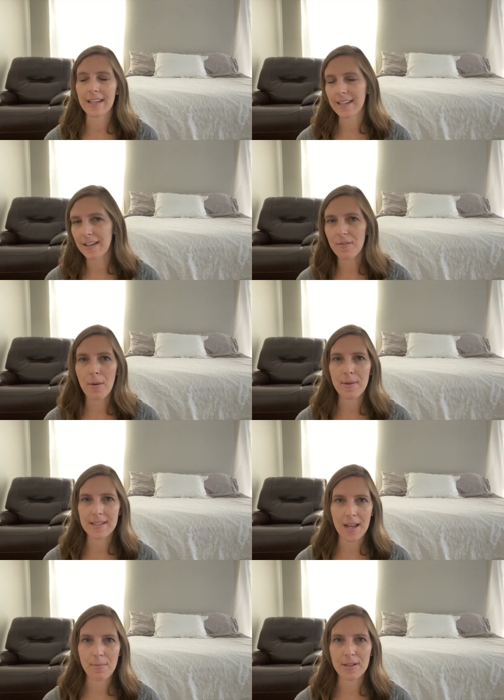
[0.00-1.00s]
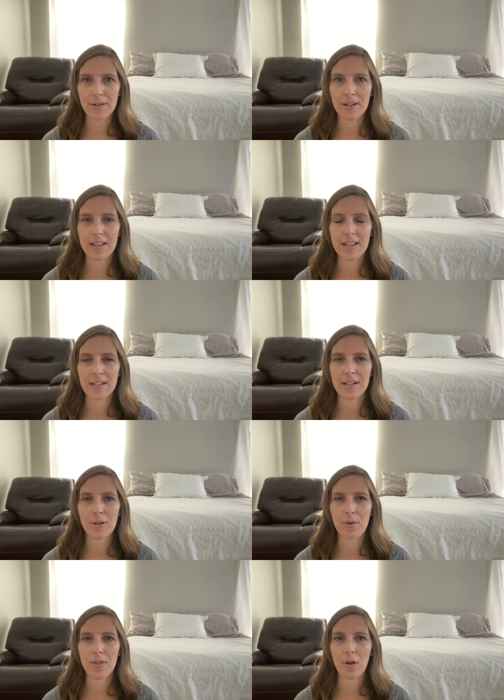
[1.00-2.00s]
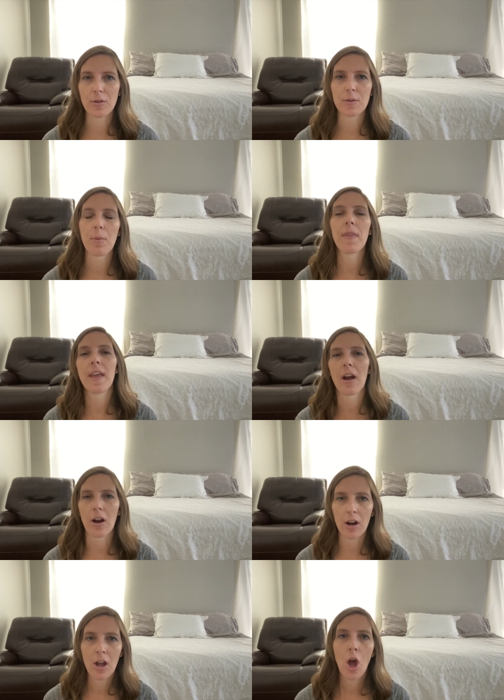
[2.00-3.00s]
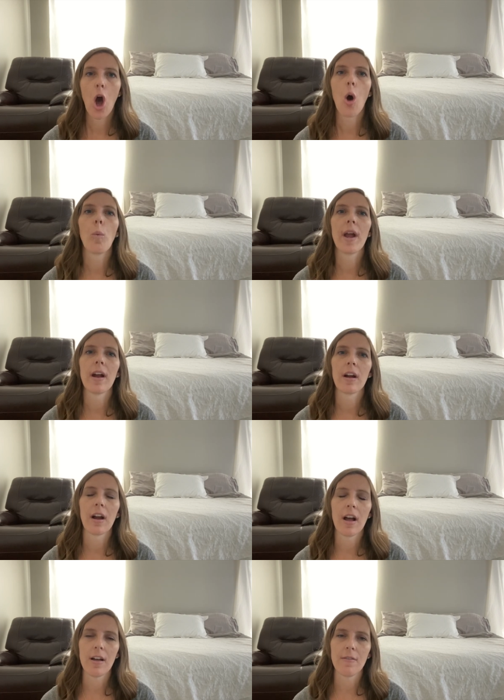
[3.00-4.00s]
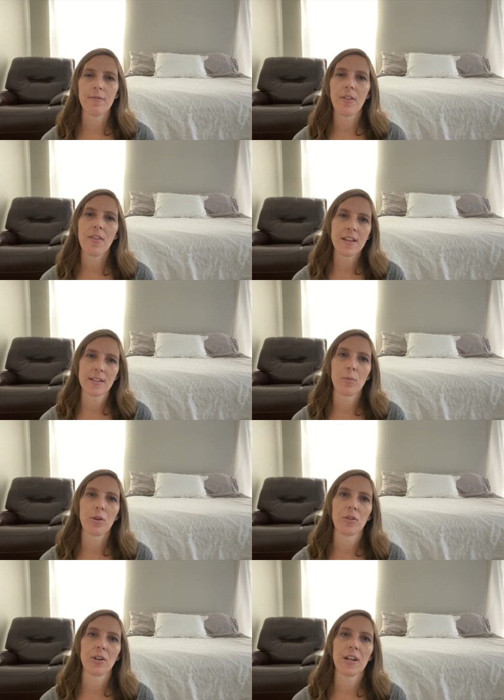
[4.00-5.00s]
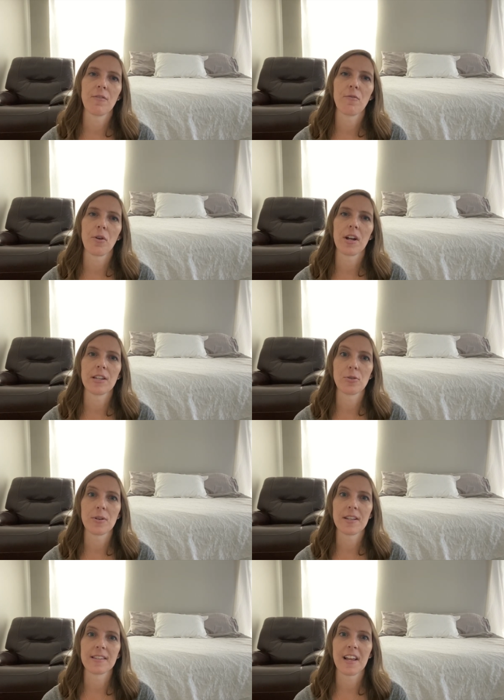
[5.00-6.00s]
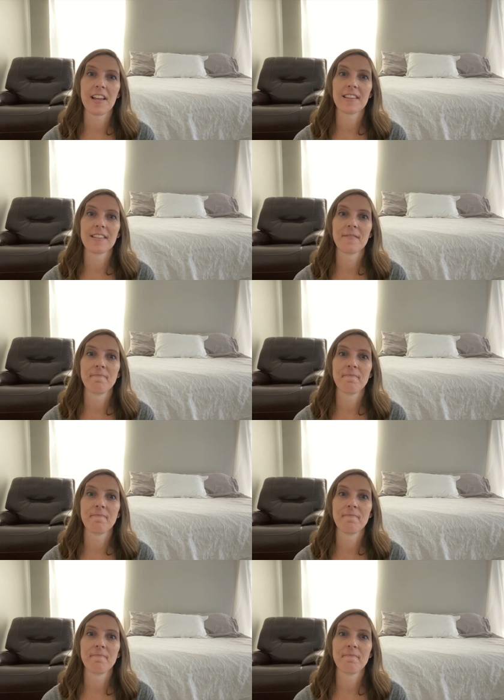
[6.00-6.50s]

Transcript: give them assignments or anything to do with those, but they are aware of the things that we're learning for history and science.